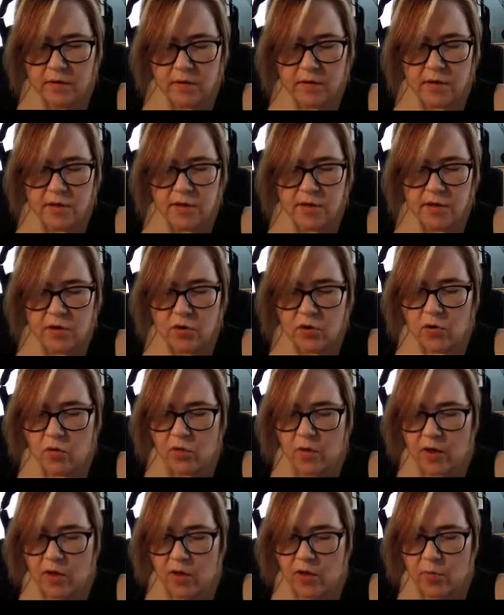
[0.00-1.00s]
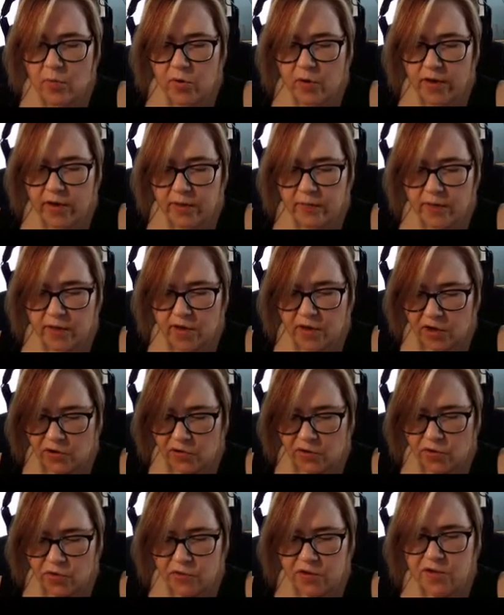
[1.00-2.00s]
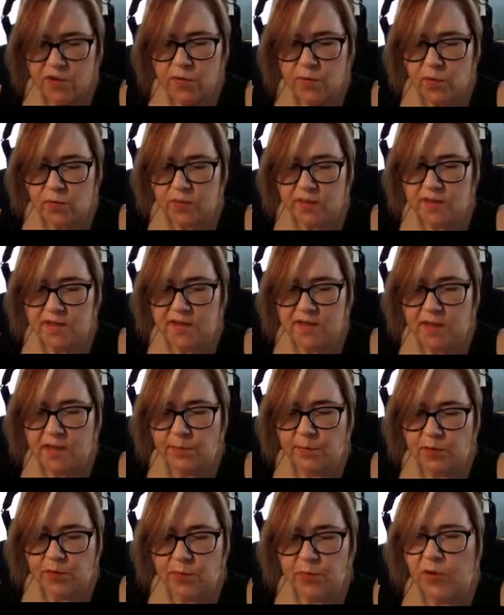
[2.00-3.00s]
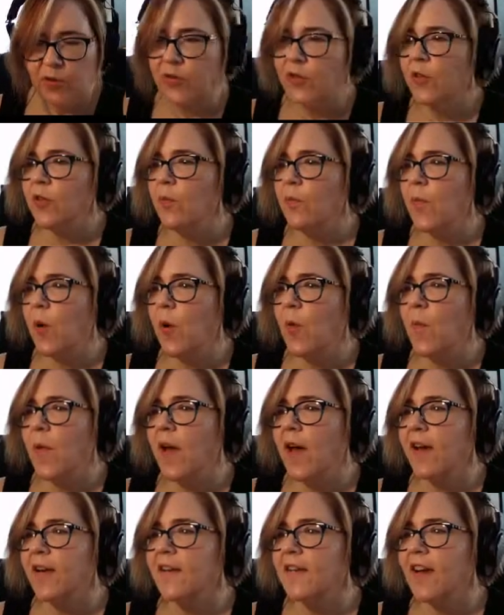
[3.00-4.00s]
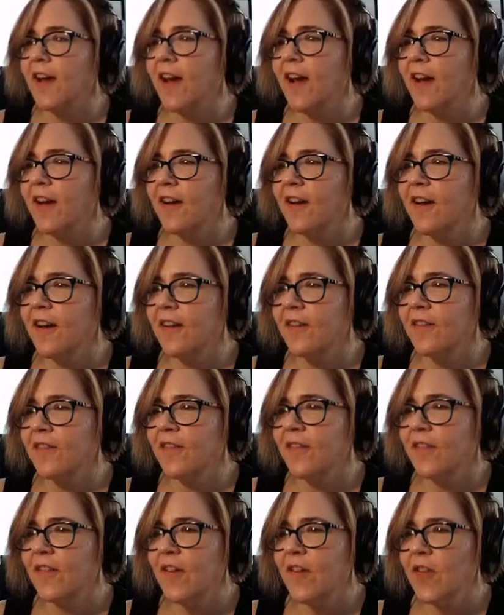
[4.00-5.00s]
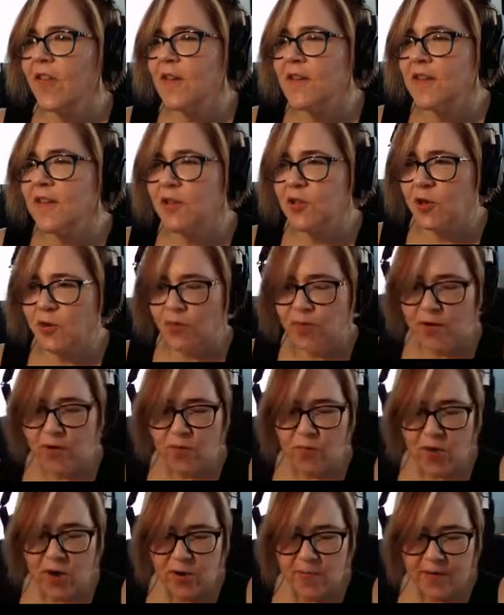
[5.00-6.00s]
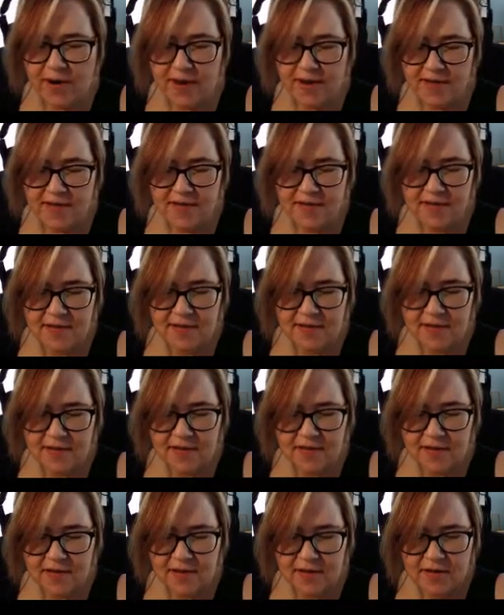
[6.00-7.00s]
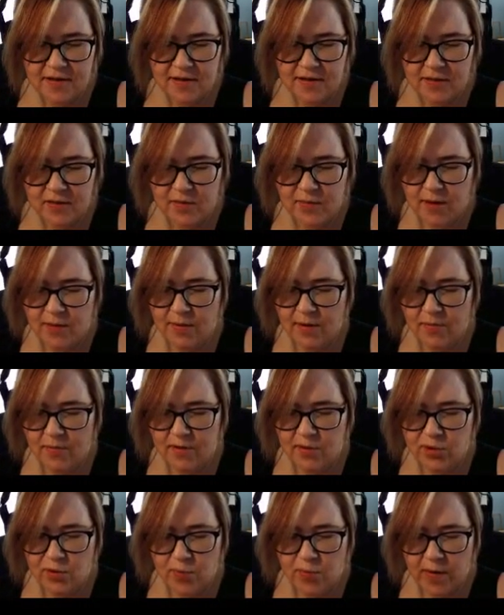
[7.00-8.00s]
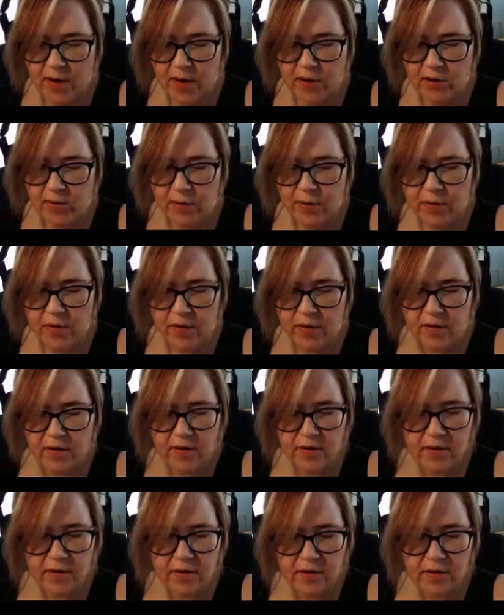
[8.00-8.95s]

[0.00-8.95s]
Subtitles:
So, Hellboy, I think you knew this one was susceptible to the BoBat attack. This is your real war base? Maybe it would do better with a